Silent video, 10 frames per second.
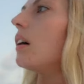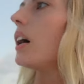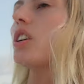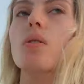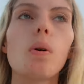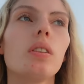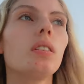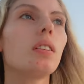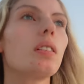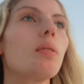I just
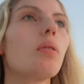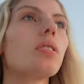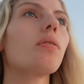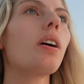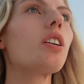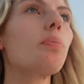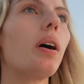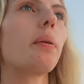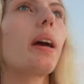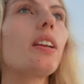wanted to see what's around,
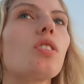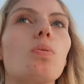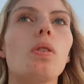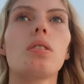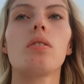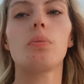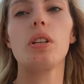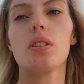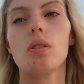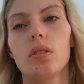but I'm kind of just walking along the
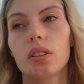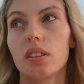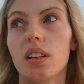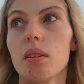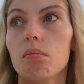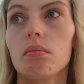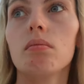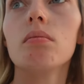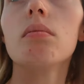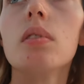beach. It all looks the same.
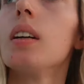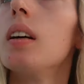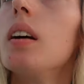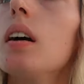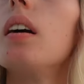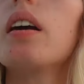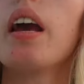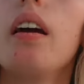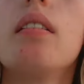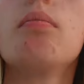
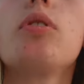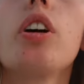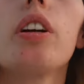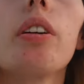Okay, turning